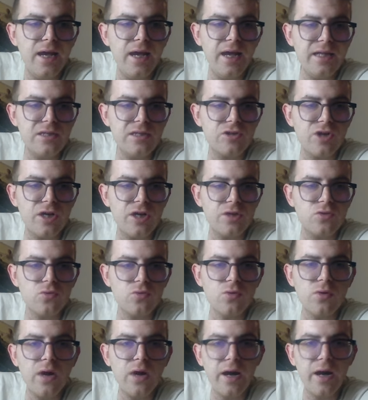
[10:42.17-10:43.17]
and try
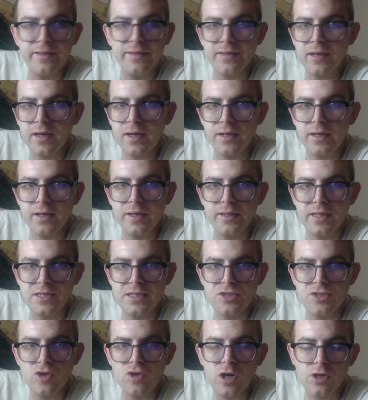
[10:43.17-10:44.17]
to attack the
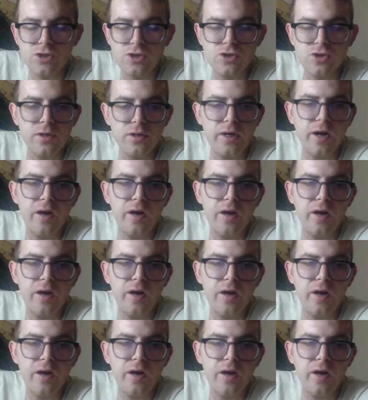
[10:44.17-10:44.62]
structure